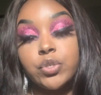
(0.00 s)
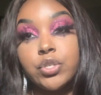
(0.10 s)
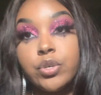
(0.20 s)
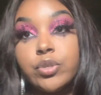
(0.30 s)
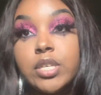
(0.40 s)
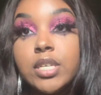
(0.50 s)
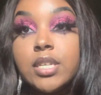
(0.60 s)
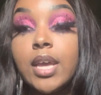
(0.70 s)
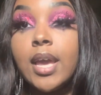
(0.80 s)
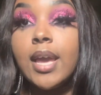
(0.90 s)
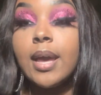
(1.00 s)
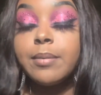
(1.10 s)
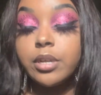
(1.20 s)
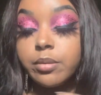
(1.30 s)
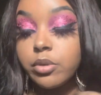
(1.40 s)
So today I'm
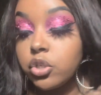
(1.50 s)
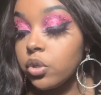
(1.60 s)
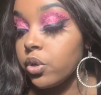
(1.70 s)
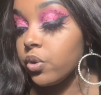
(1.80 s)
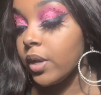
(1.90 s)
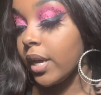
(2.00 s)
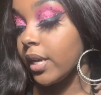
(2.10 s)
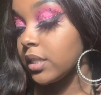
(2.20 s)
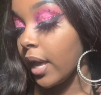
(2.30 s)
going to be showing you guys